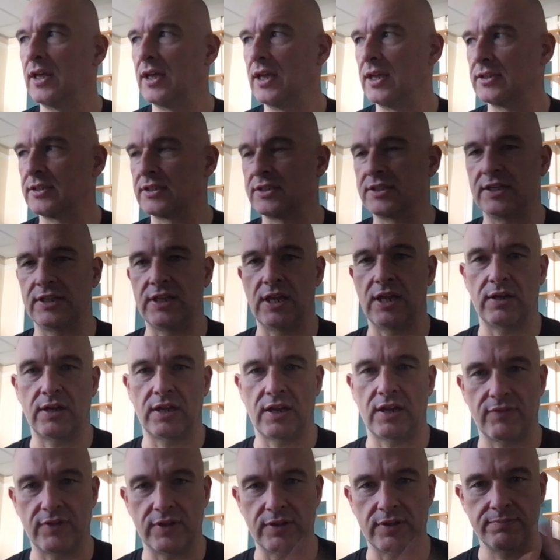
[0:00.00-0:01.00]
to sit down
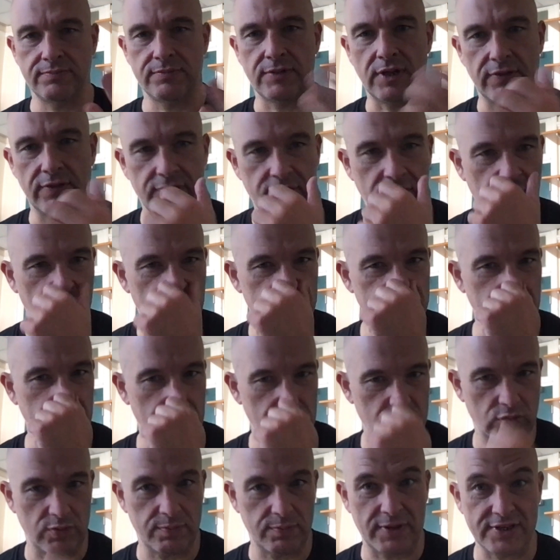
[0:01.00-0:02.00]
and have a
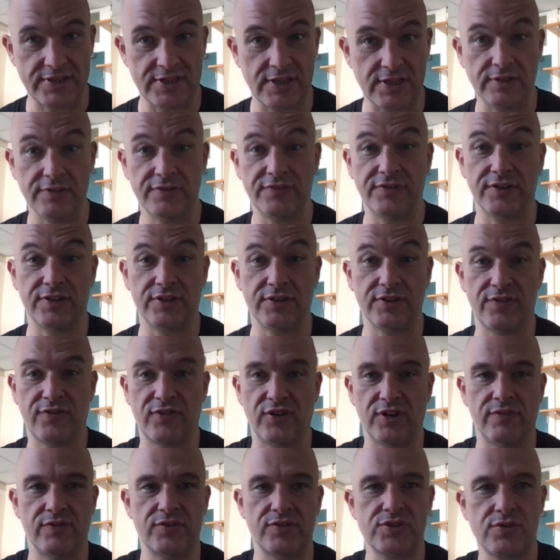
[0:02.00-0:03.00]
conversation with myself in
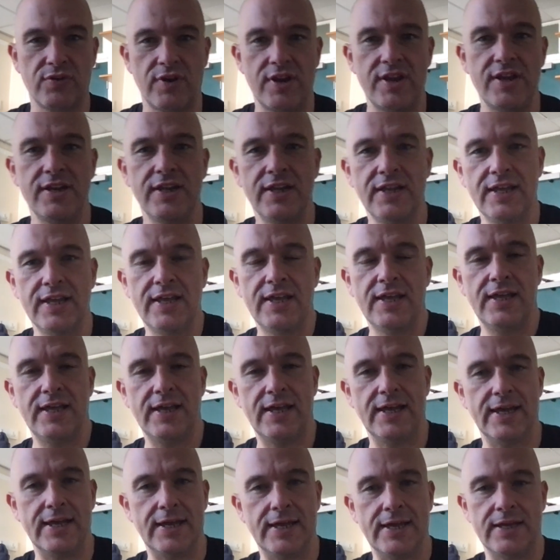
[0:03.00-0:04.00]
front of a screen.
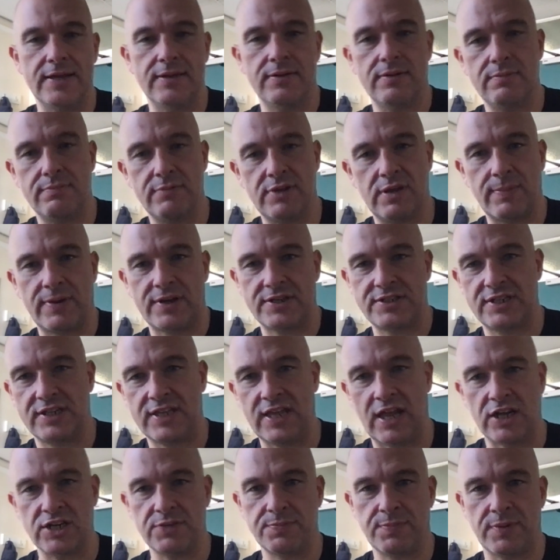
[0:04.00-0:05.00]
But I managed to
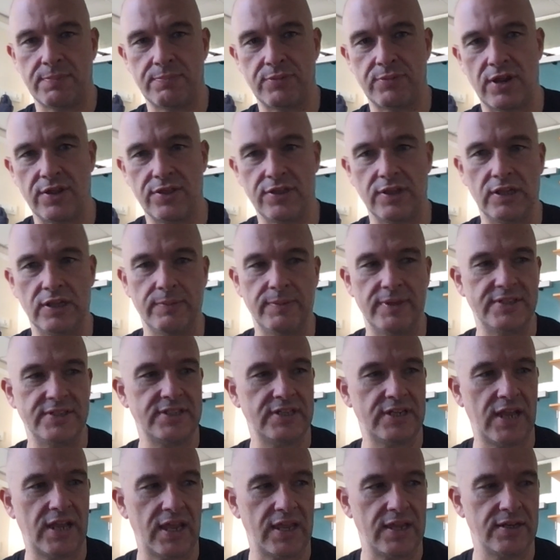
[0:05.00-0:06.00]
catch my breath a little bit
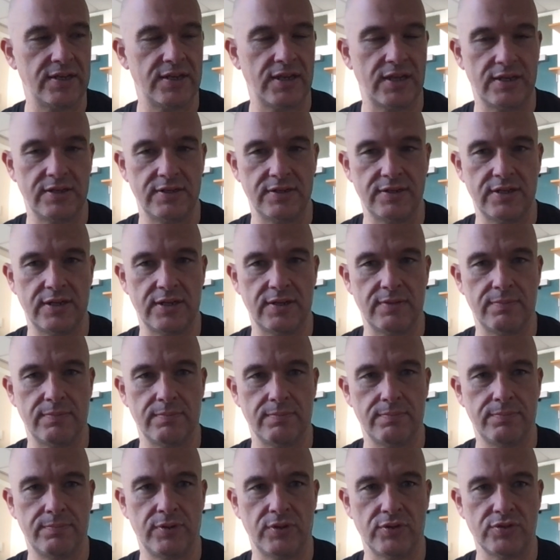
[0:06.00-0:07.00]
today and
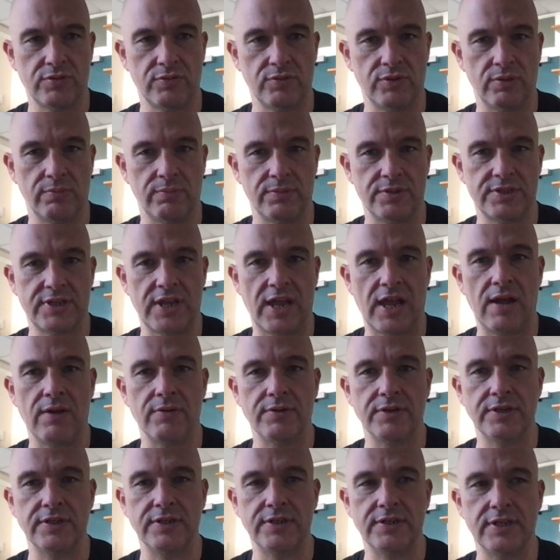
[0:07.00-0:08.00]
put some numbers
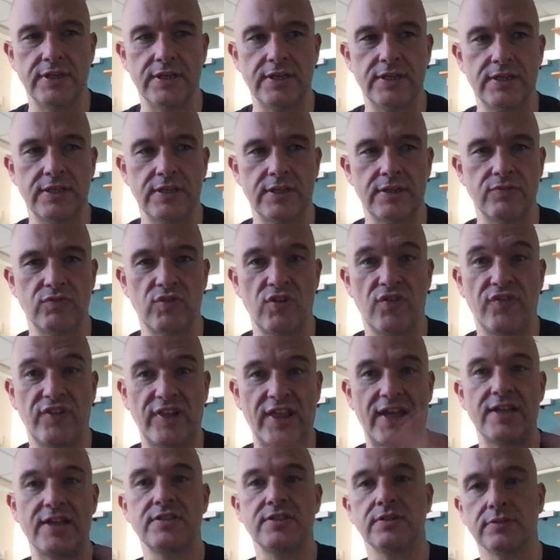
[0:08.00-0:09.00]
down and
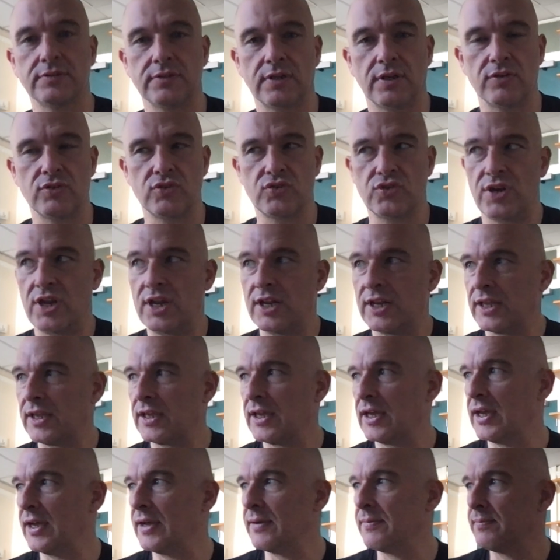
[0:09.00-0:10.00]
reflect on
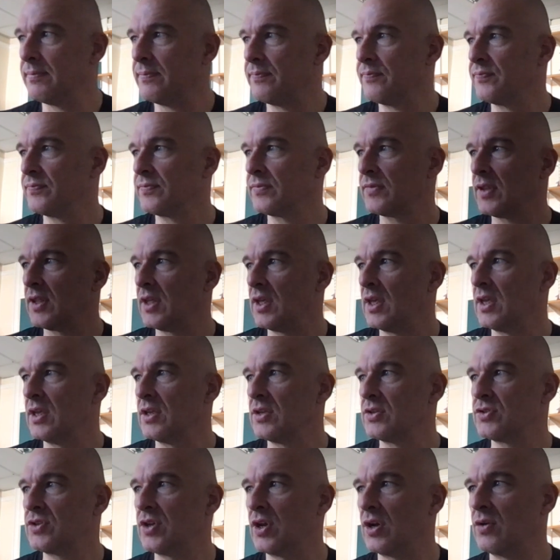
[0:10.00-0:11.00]
training.
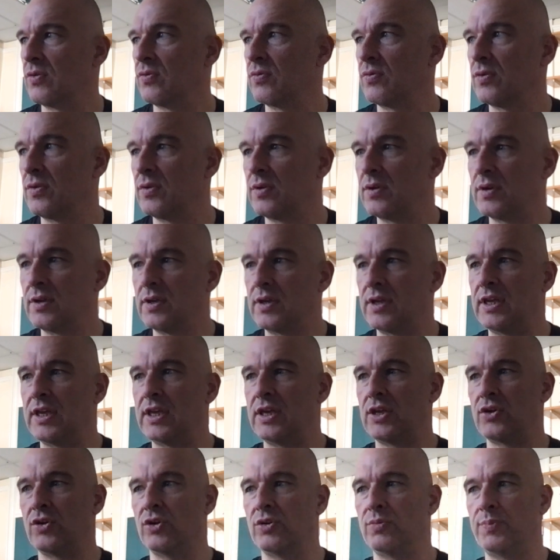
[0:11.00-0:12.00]
So
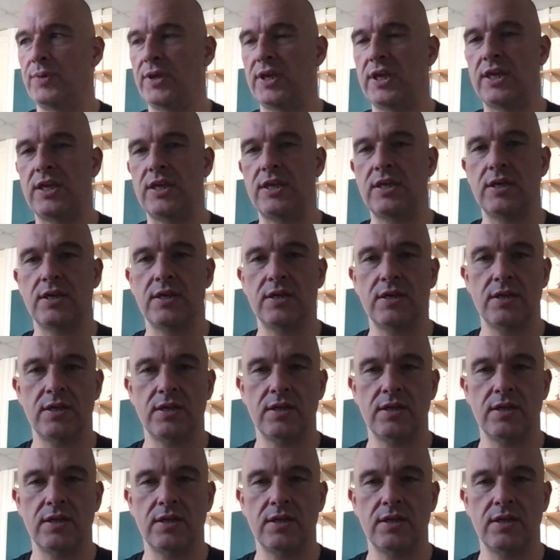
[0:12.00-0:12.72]
it could be,